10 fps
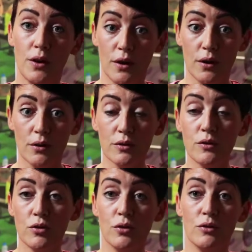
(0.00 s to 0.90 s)
other
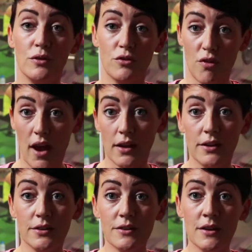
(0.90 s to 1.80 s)
girls, talk to the
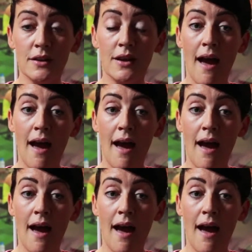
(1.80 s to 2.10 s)
trainers,